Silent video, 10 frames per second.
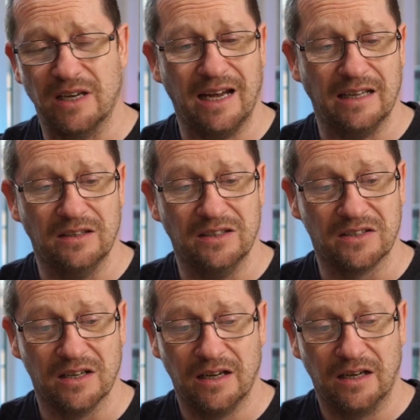and
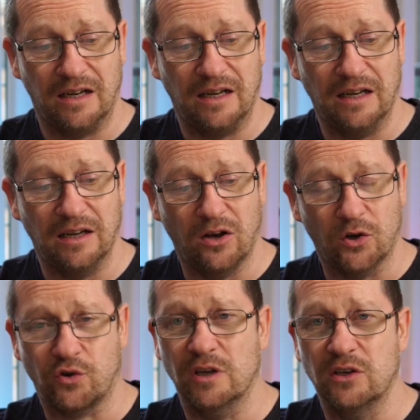
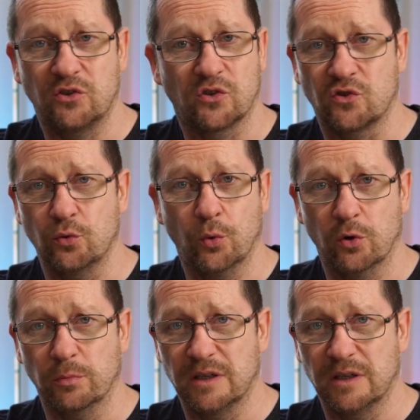Australia is just too warm.